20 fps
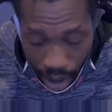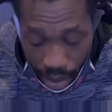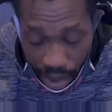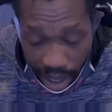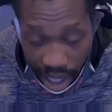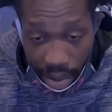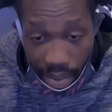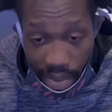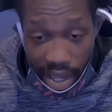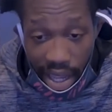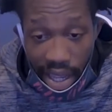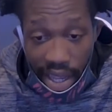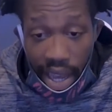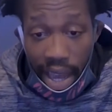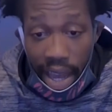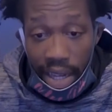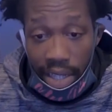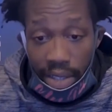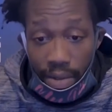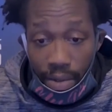NBA guys
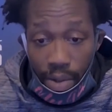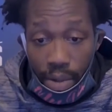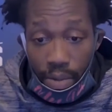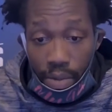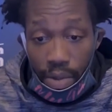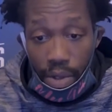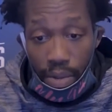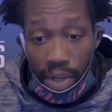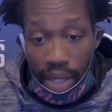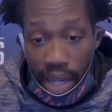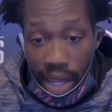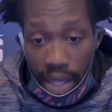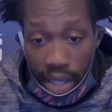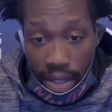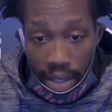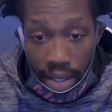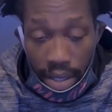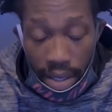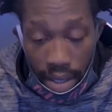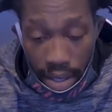in one room together.
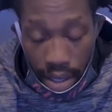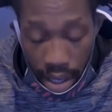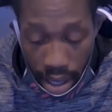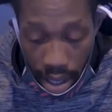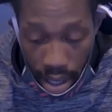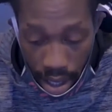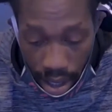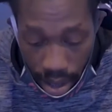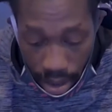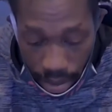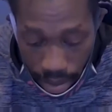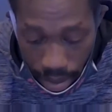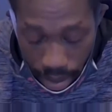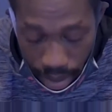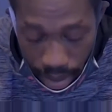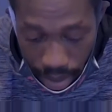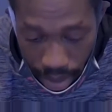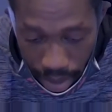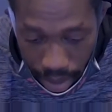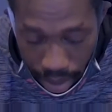
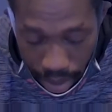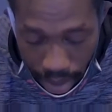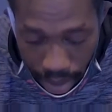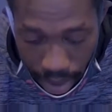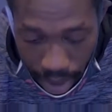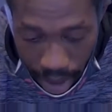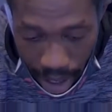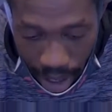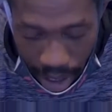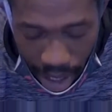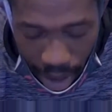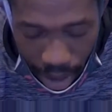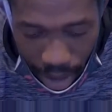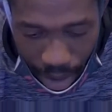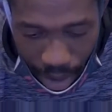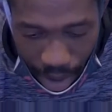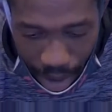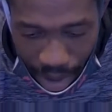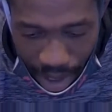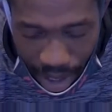I think it
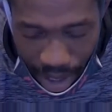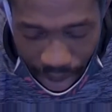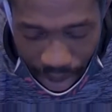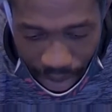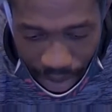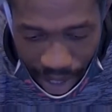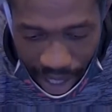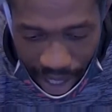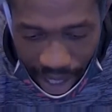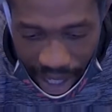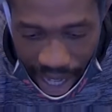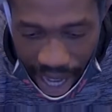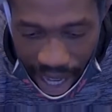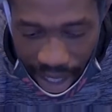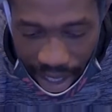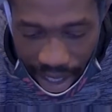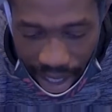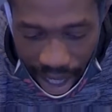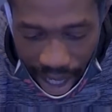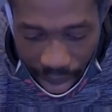was a funny analogy.
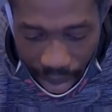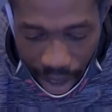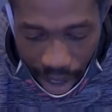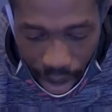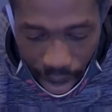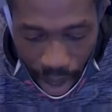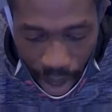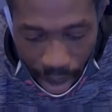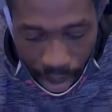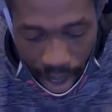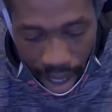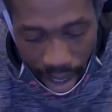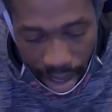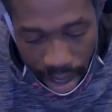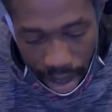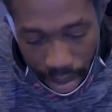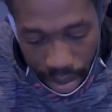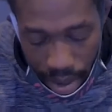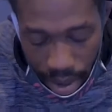Like, man, you probably have some of the,